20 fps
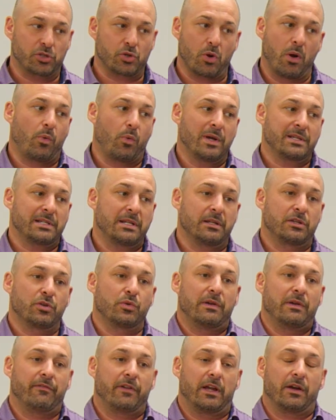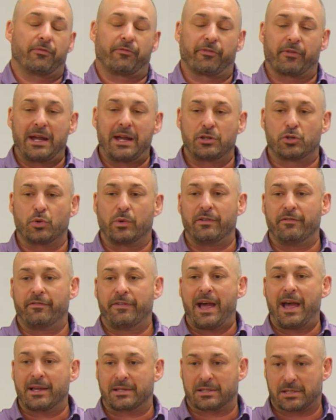So I wasn't too afraid to
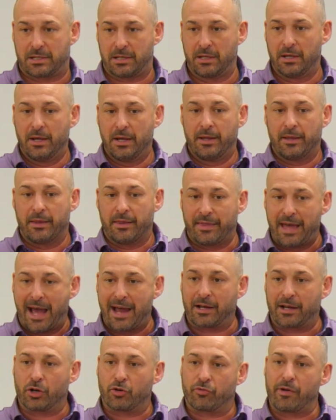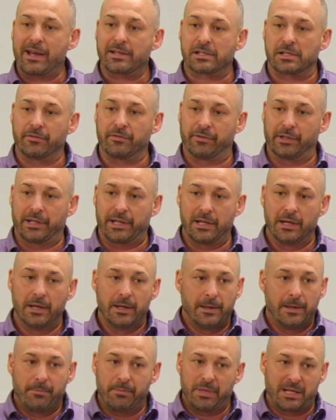invest that aggressively
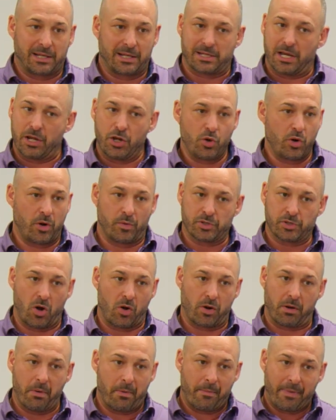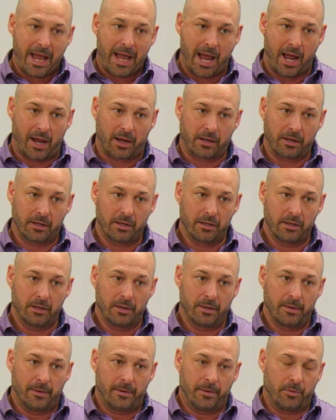because I knew it was all coming back.
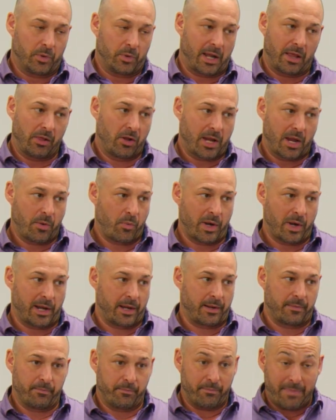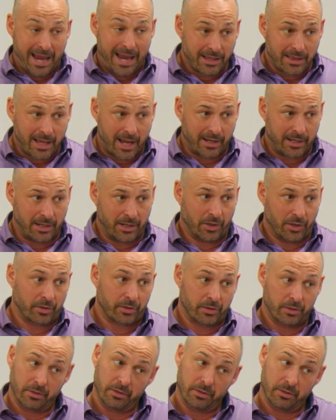When I look at what I made that year,